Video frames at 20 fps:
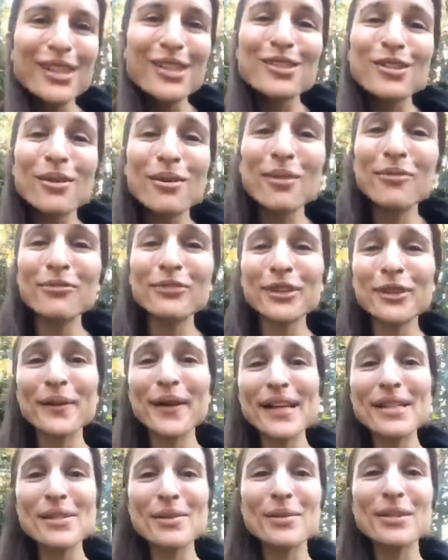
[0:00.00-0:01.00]
So hopefully
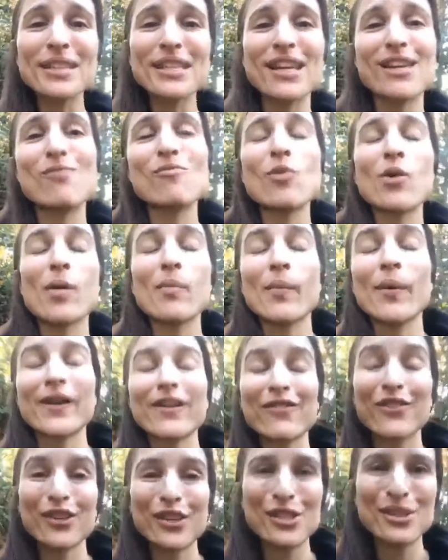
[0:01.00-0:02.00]
you guys are staying warm
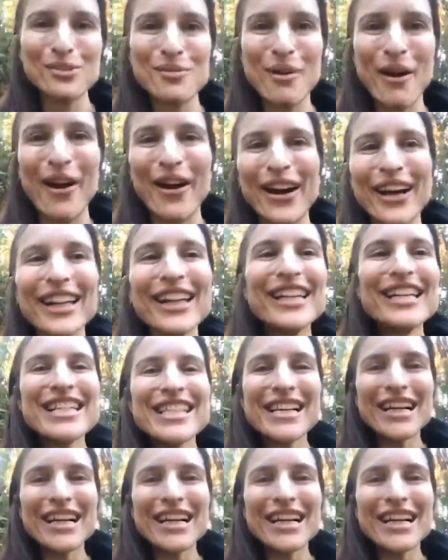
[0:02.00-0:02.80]
wherever you are.